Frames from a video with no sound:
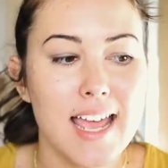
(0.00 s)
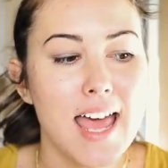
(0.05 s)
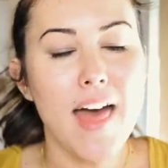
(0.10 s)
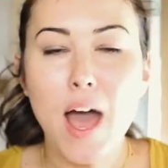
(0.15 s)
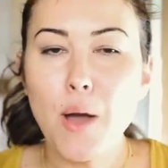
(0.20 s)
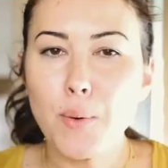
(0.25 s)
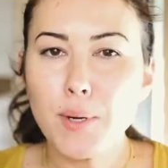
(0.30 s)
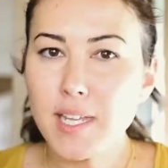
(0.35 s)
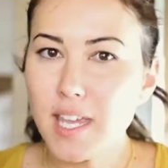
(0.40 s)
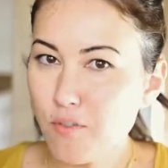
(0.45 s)

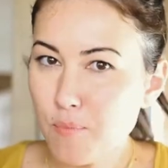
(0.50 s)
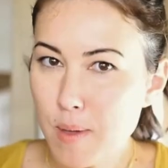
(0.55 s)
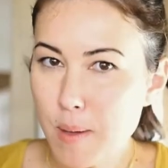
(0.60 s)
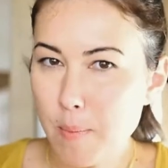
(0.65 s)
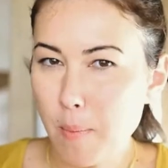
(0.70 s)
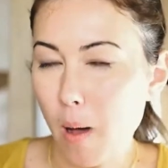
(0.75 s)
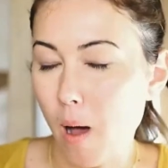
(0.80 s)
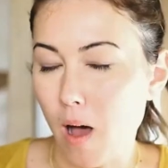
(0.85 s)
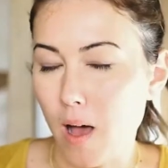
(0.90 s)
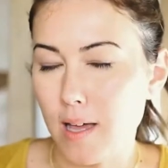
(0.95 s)
That would give me
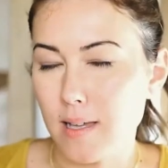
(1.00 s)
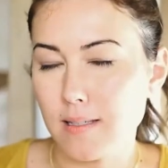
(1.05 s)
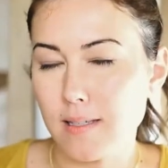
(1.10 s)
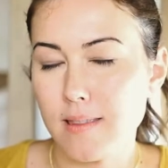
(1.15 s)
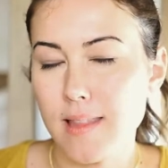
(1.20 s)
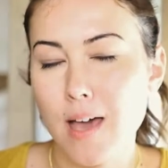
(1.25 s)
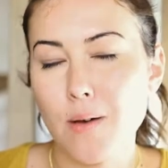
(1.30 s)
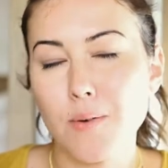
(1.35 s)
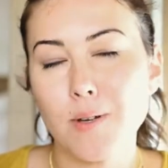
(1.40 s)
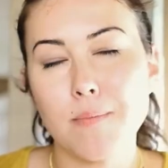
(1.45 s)
pause,
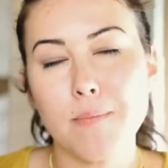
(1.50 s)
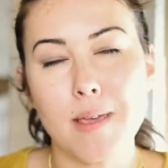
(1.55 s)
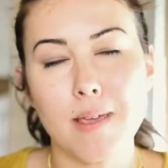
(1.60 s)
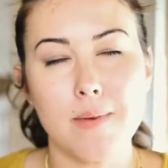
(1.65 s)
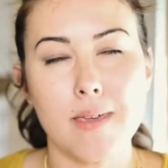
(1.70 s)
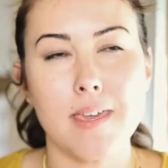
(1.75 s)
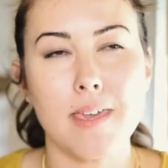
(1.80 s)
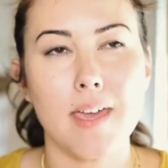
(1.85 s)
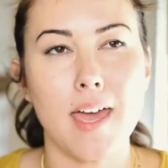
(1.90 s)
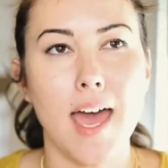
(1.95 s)
and that would make
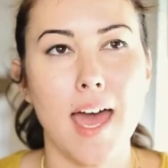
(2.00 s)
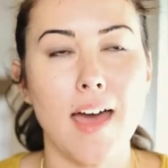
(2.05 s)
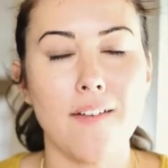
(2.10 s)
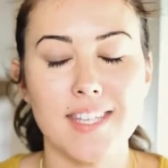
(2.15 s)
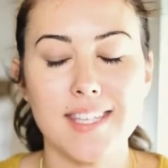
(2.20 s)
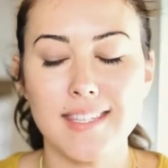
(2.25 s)
me have